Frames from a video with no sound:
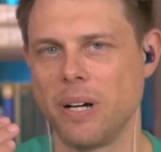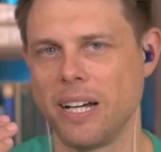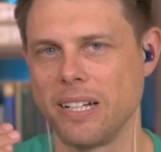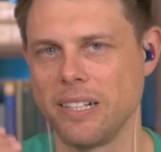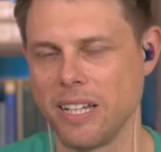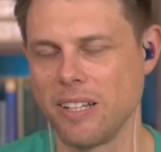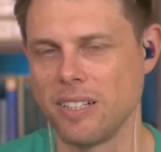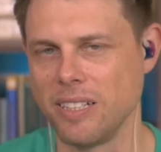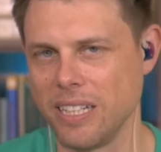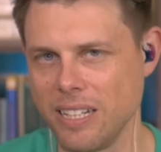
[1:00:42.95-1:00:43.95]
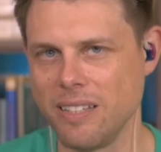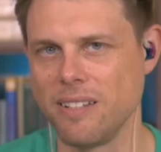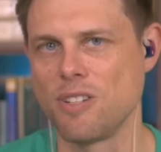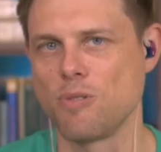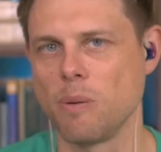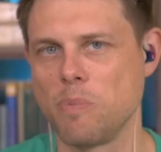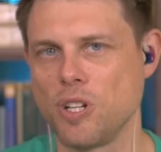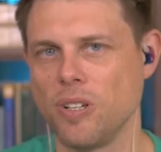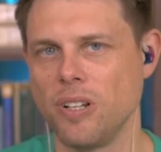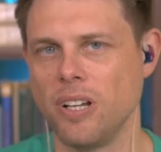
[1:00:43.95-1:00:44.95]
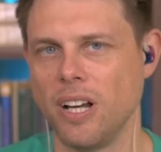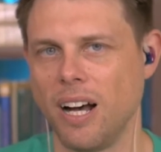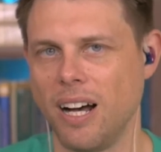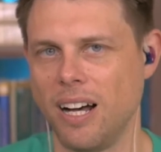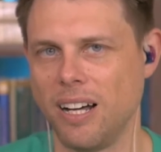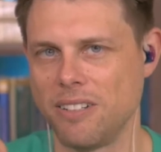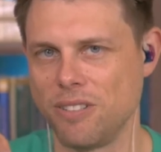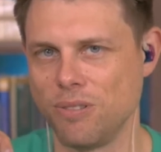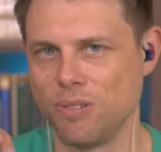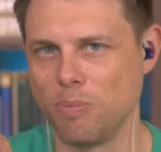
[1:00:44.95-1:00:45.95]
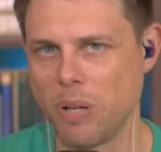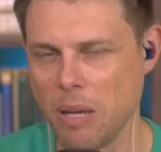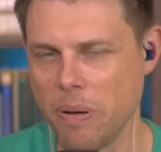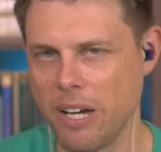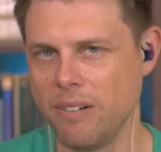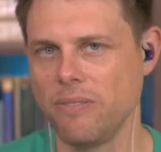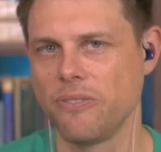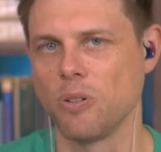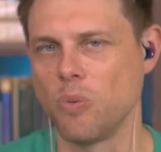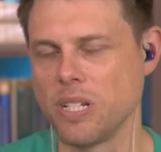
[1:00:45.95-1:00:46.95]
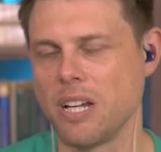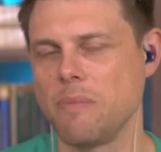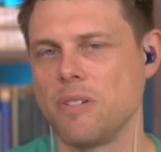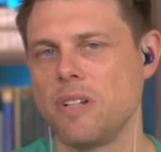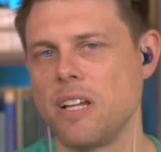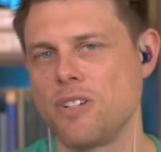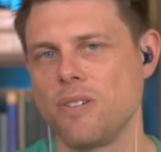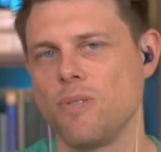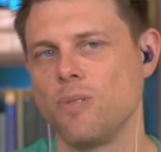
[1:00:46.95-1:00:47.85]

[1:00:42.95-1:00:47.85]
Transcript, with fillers: by clicking on the link in the description uh, to PayPal for a one time donation.